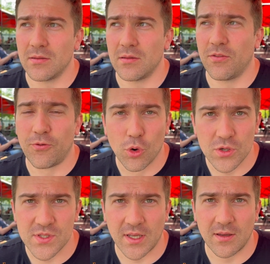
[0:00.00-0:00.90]

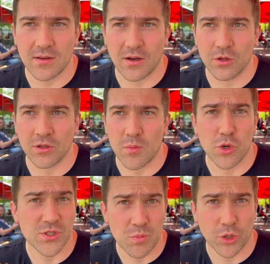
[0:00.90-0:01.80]
Focusing on the
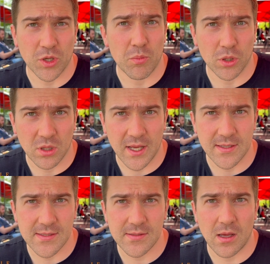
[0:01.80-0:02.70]
most important
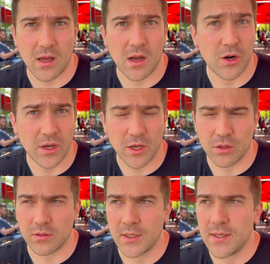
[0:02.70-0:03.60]
bottlenecks early
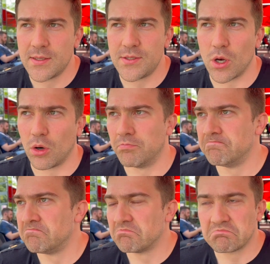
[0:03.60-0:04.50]
on. So
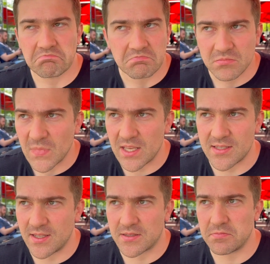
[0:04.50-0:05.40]
is
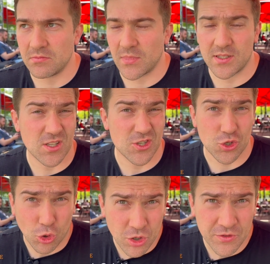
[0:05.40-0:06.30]
it a
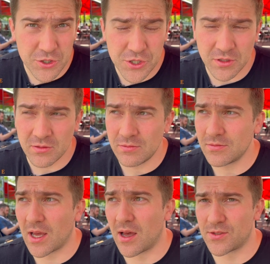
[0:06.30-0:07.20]
store conversion?
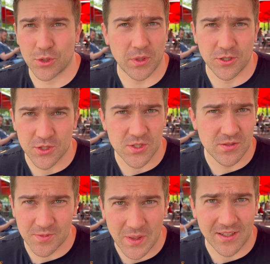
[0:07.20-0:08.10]
So you need to
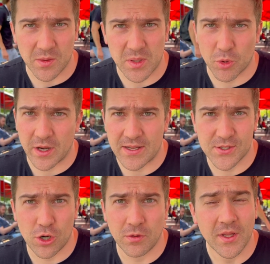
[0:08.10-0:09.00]
spend a bit more ASO.